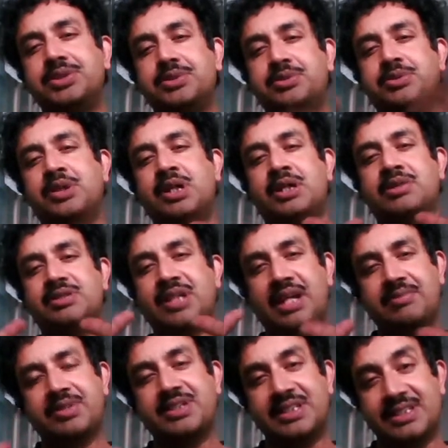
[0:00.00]
to
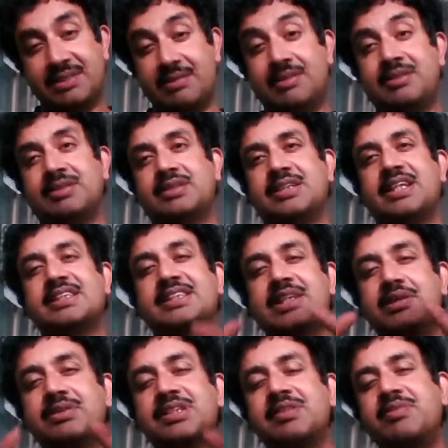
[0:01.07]
time crystal,
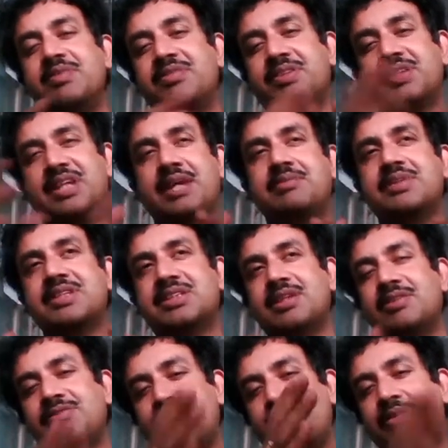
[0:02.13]
exclusively for time
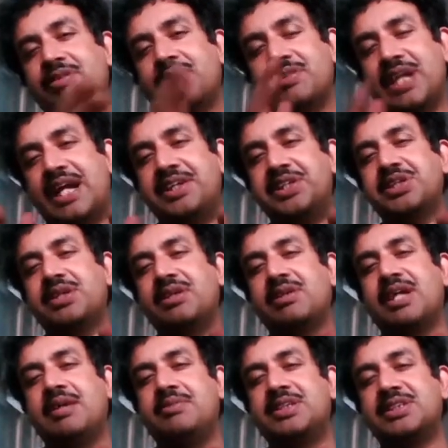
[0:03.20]
crystal, four additional
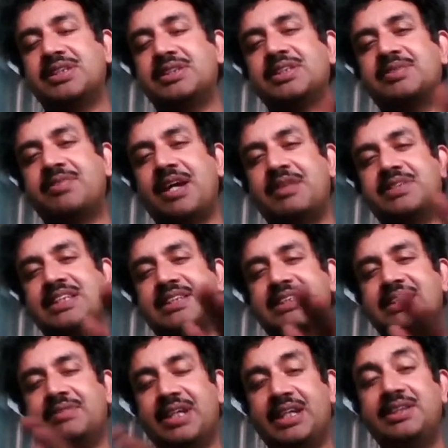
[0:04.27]
dimensions, 5, 6,
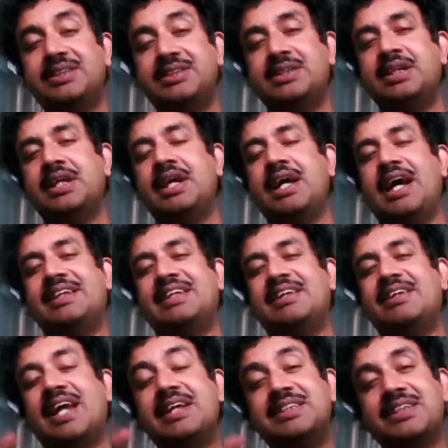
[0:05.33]
7, 8. And
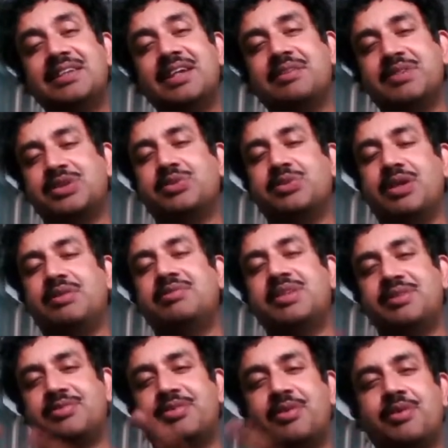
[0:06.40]
then 9, 10, 11, 12,
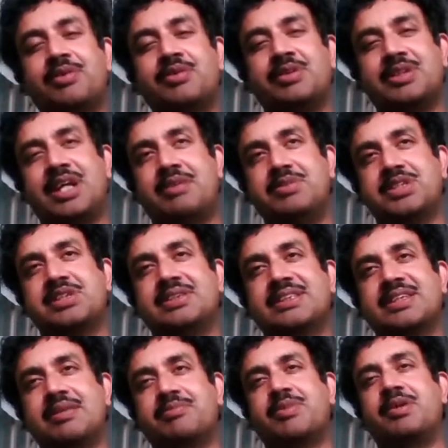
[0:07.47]
the four
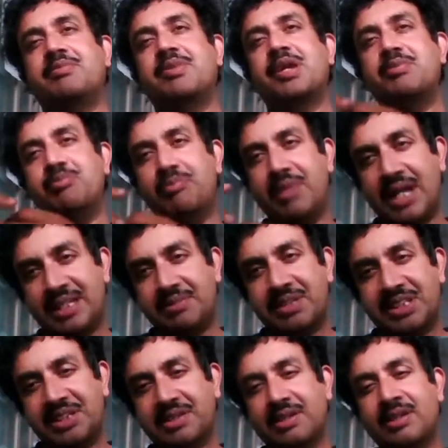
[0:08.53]
dimensions come from
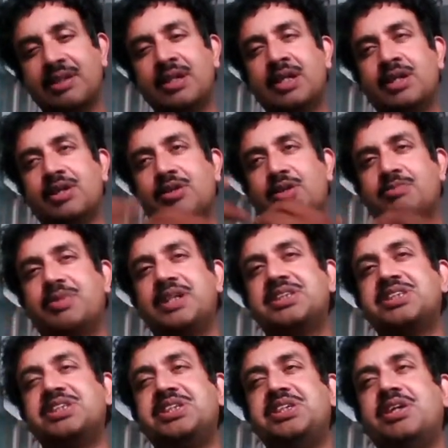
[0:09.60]
mathematical
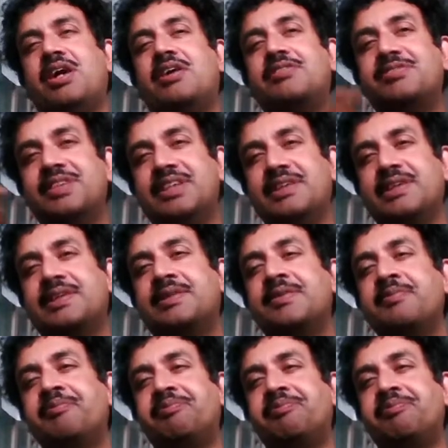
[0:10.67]
complexity of the